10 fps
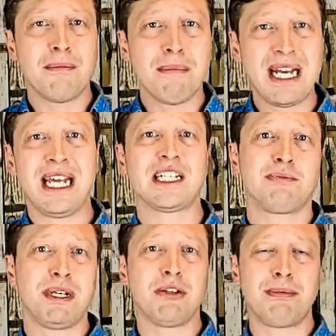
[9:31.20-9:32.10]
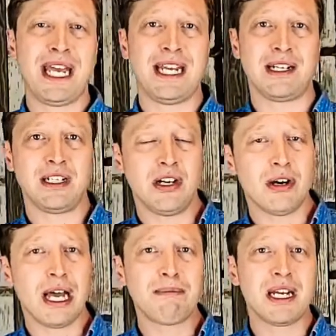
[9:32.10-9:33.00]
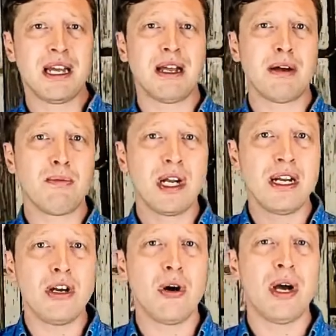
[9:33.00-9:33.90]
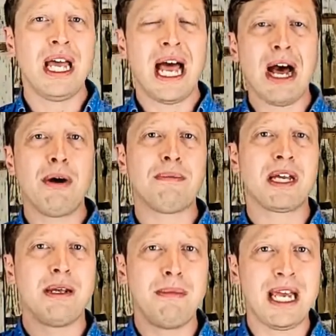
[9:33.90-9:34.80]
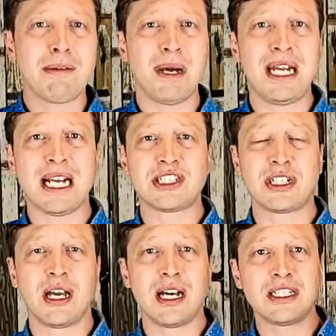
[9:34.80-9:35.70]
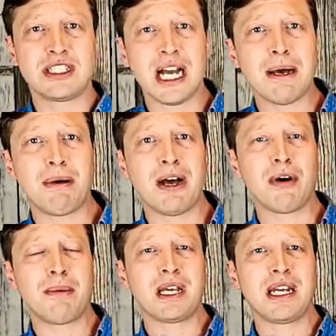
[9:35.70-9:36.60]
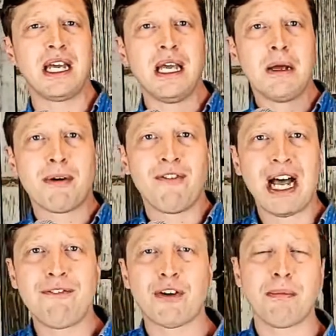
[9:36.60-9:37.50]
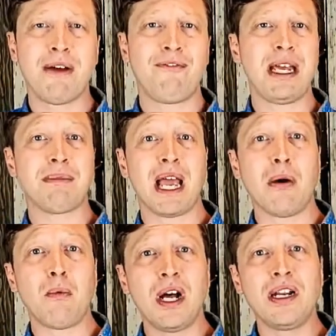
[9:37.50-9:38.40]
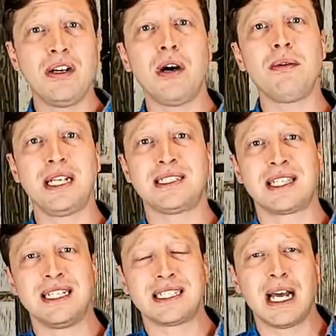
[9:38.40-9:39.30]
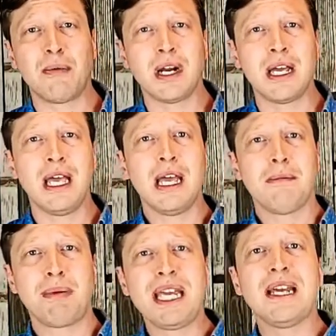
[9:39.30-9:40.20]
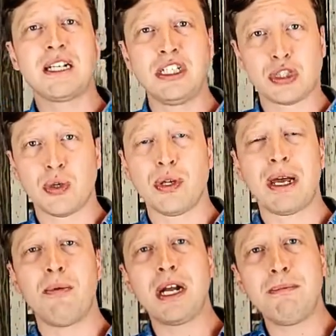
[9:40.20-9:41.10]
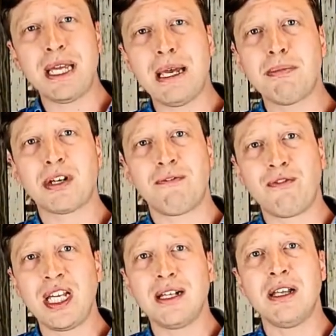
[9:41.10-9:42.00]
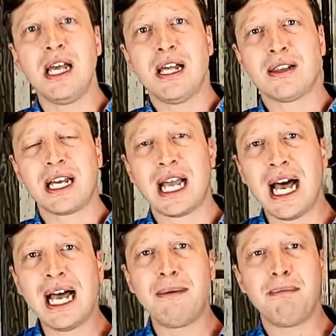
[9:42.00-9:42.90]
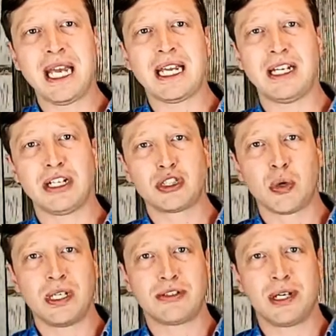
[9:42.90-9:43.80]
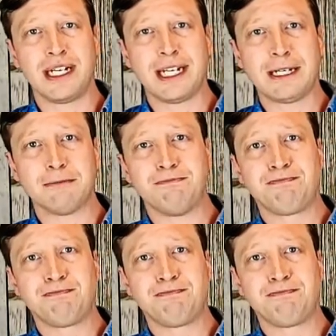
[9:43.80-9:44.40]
my next bill paid. I want to know how I'm going to make my next job, how I'm going to provide for my family. I want to know these things, and I want to be in control. I want to be able to feel like I'm making a choice right now.